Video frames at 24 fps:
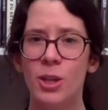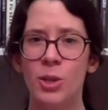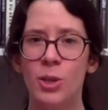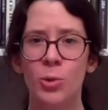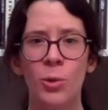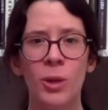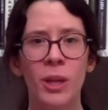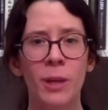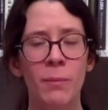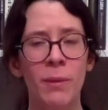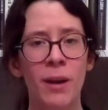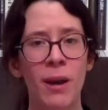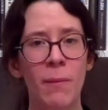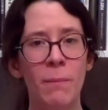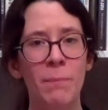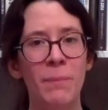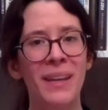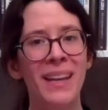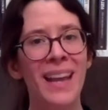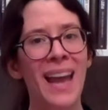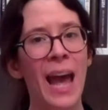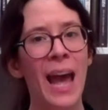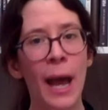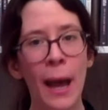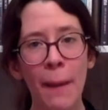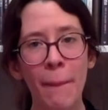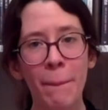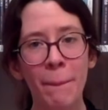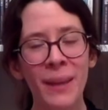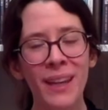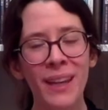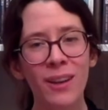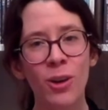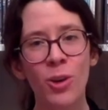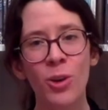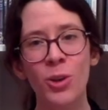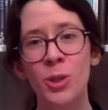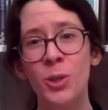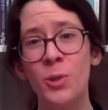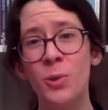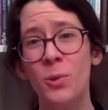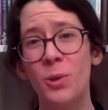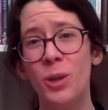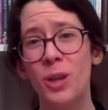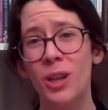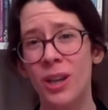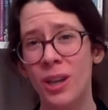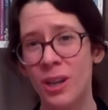Talking about being happy on
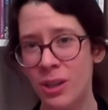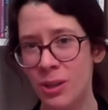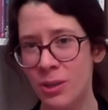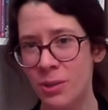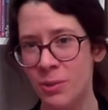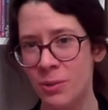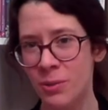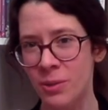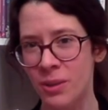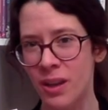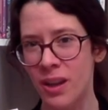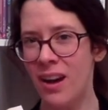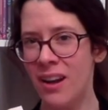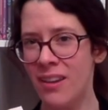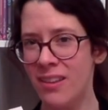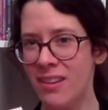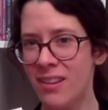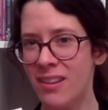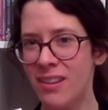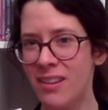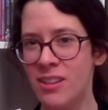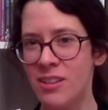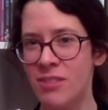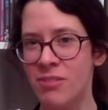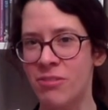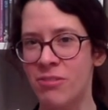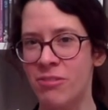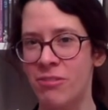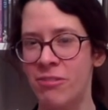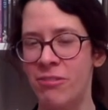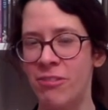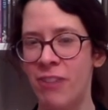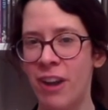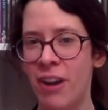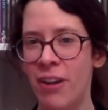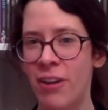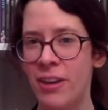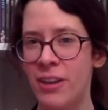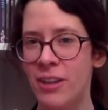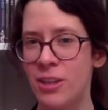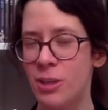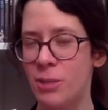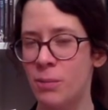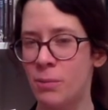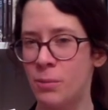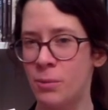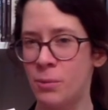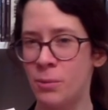your own. I think that's very
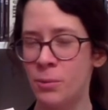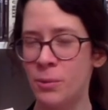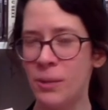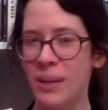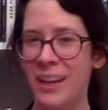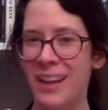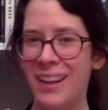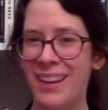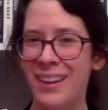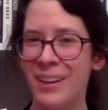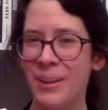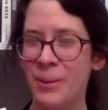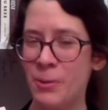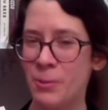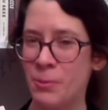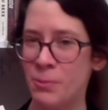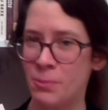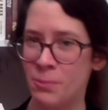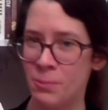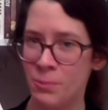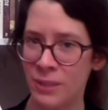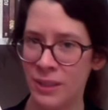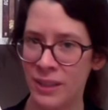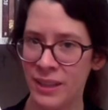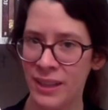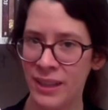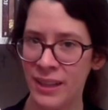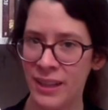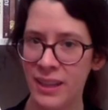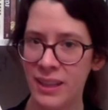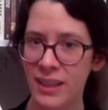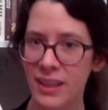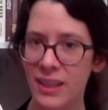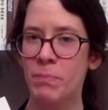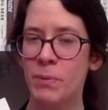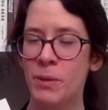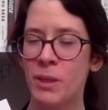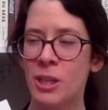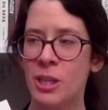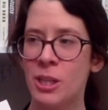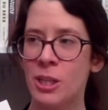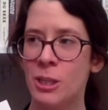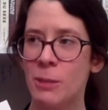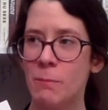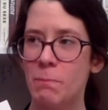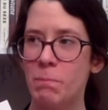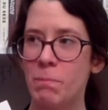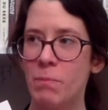taboo in a way,
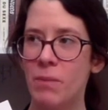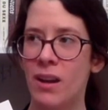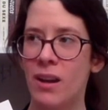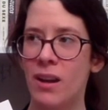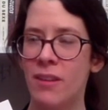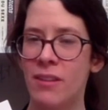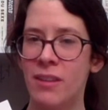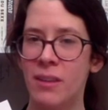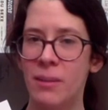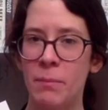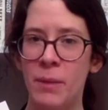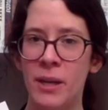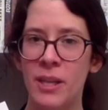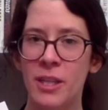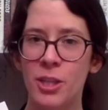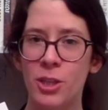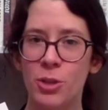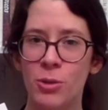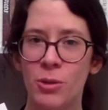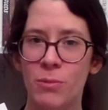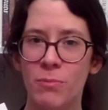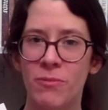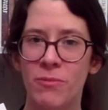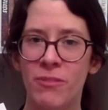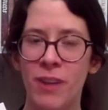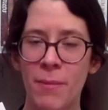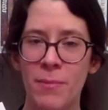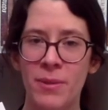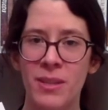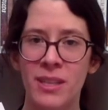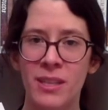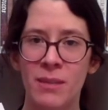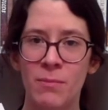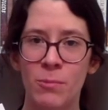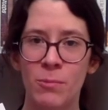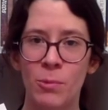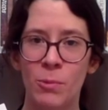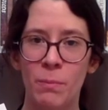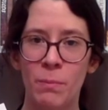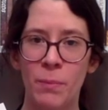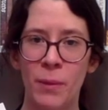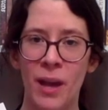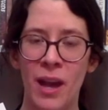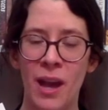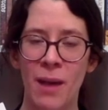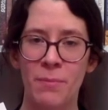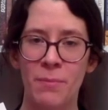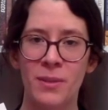because I think mainstream feminism will
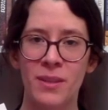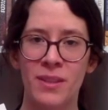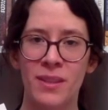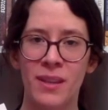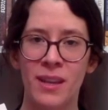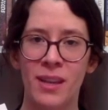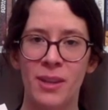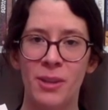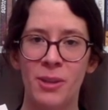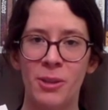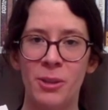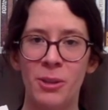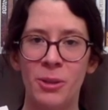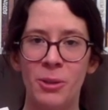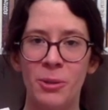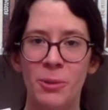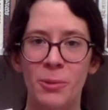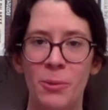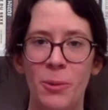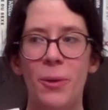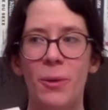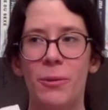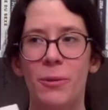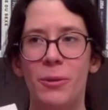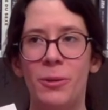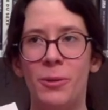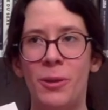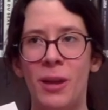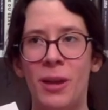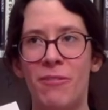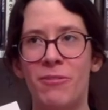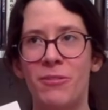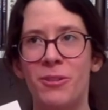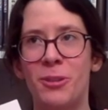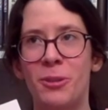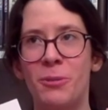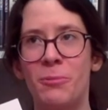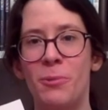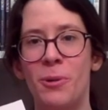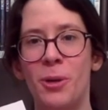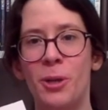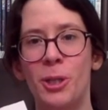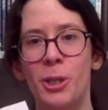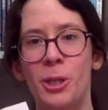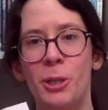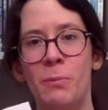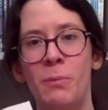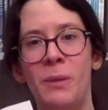perhaps say, you know, you have to
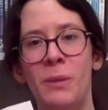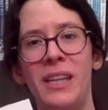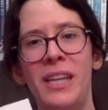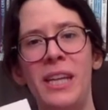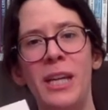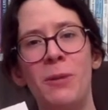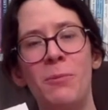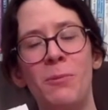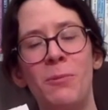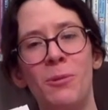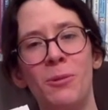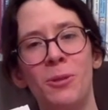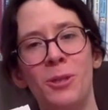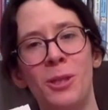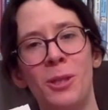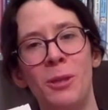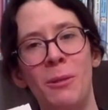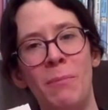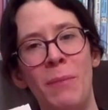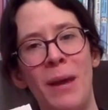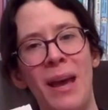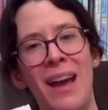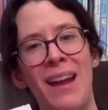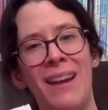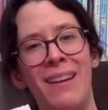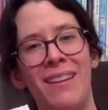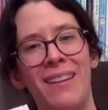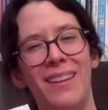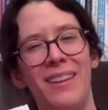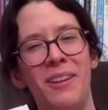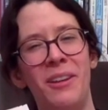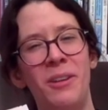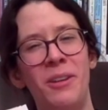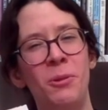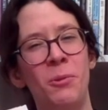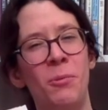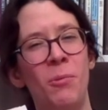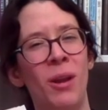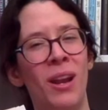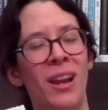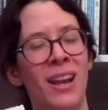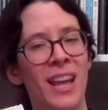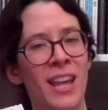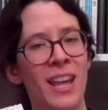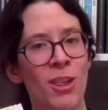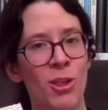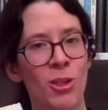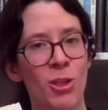work to be equal to the man in your
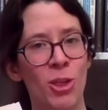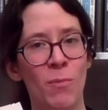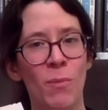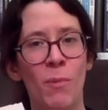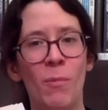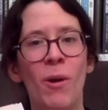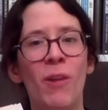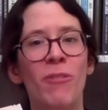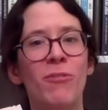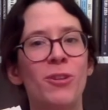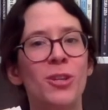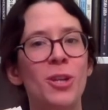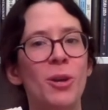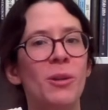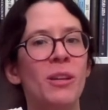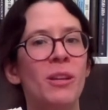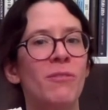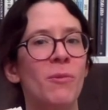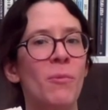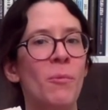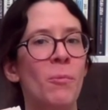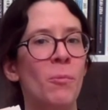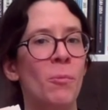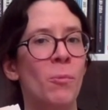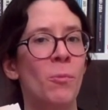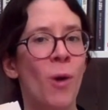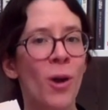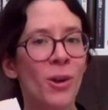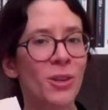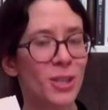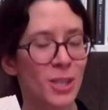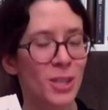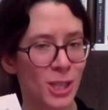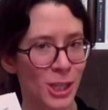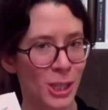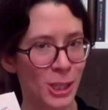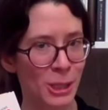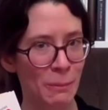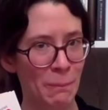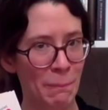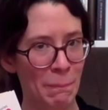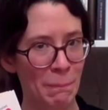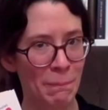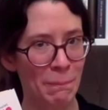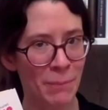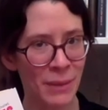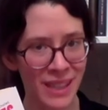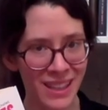relationship. But what if you don't even want to
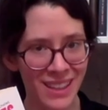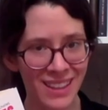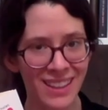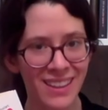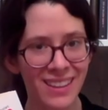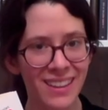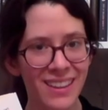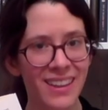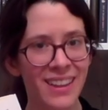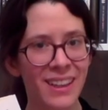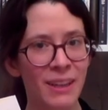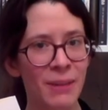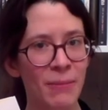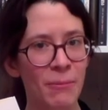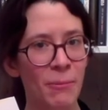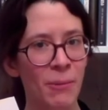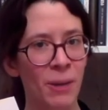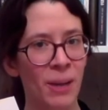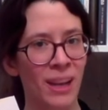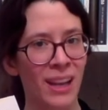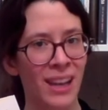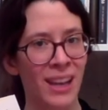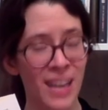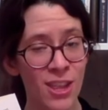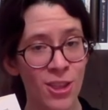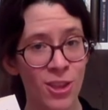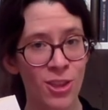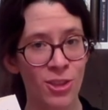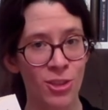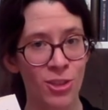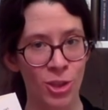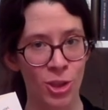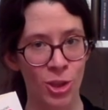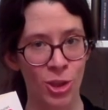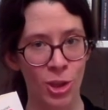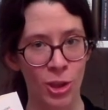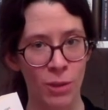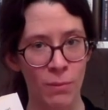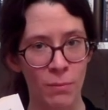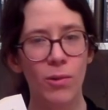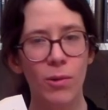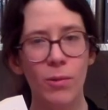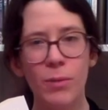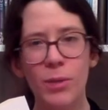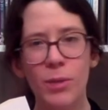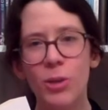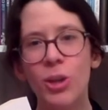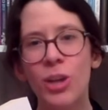be in a relationship?
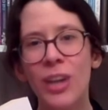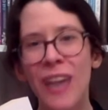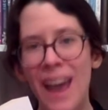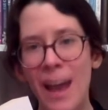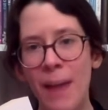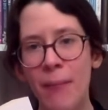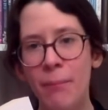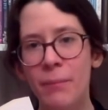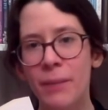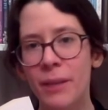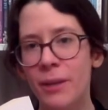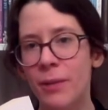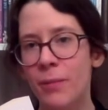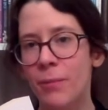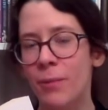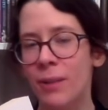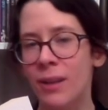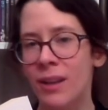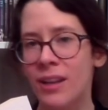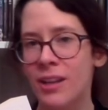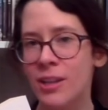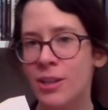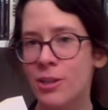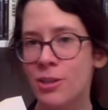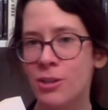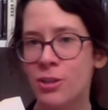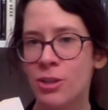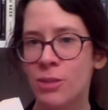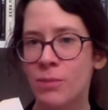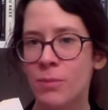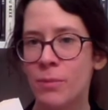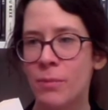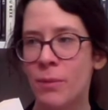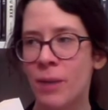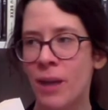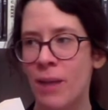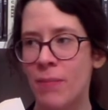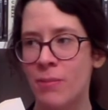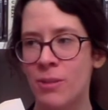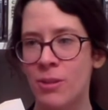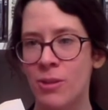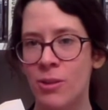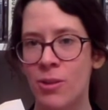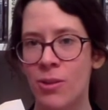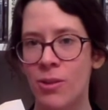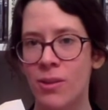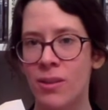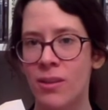I mean, you can be in a relationship, but perhaps
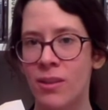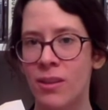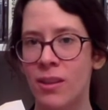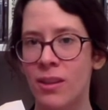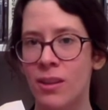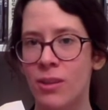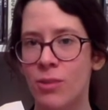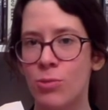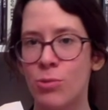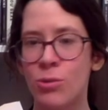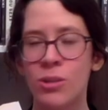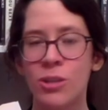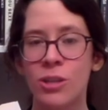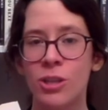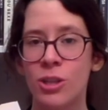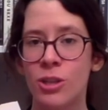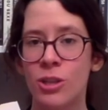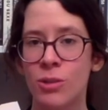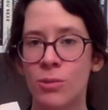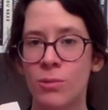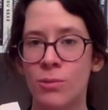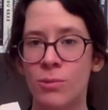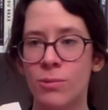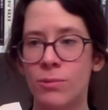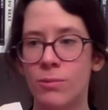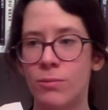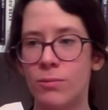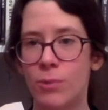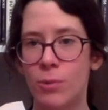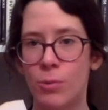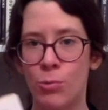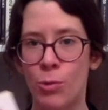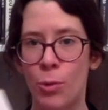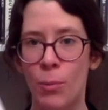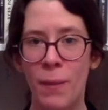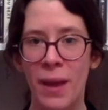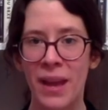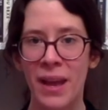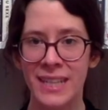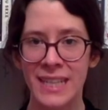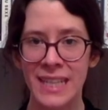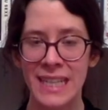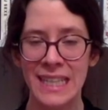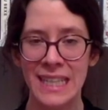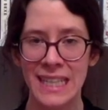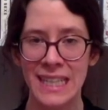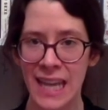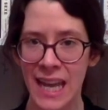not in the traditional
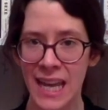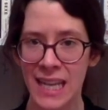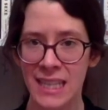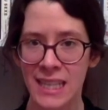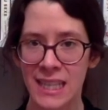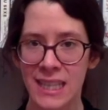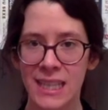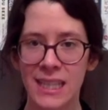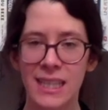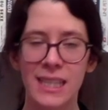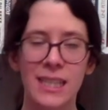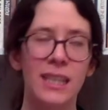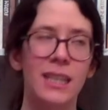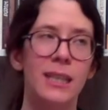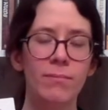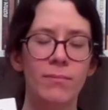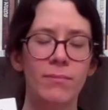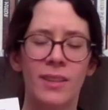romantic sense.